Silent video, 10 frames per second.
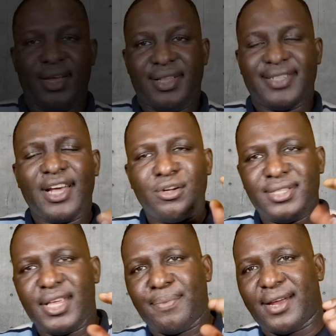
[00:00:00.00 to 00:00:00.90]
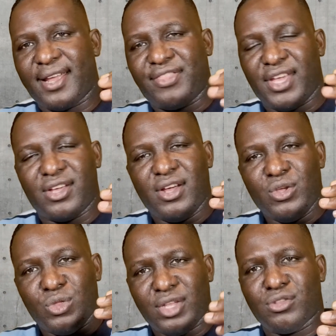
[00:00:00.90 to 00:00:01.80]
The second tip that I think
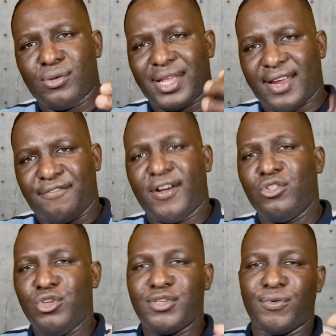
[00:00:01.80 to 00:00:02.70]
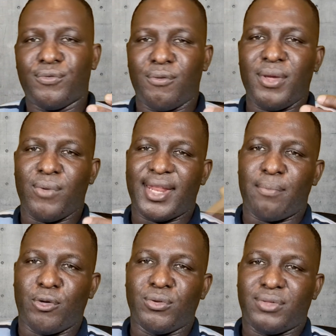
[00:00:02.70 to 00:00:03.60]
you need to that I found useful for me when I
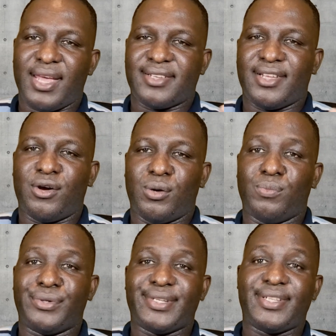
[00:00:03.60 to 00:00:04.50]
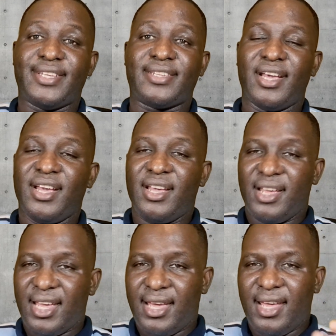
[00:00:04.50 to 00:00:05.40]
model textile composite is
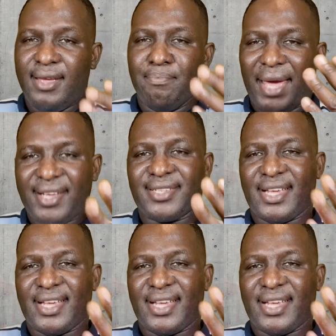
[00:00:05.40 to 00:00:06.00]
it, it makes